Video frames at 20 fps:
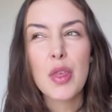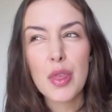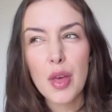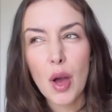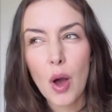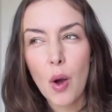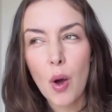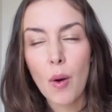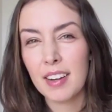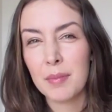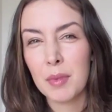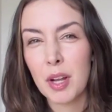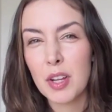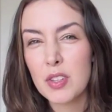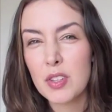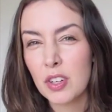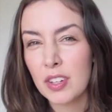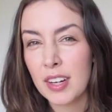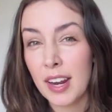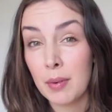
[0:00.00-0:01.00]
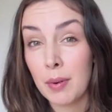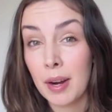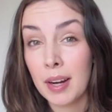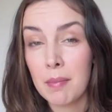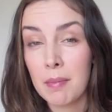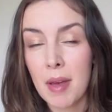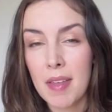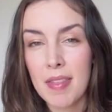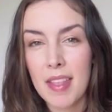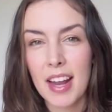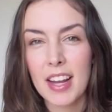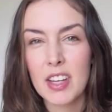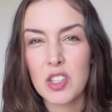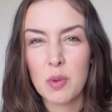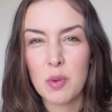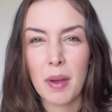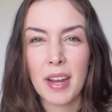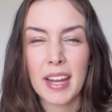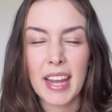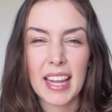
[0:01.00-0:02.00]
though I'm not certain I'd recommend that
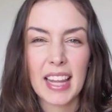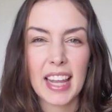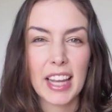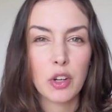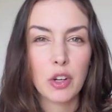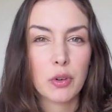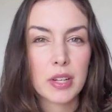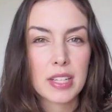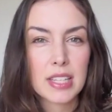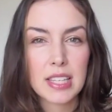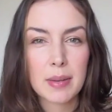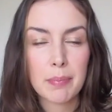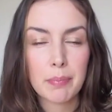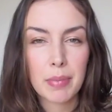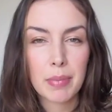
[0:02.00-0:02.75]
because you might get like greasy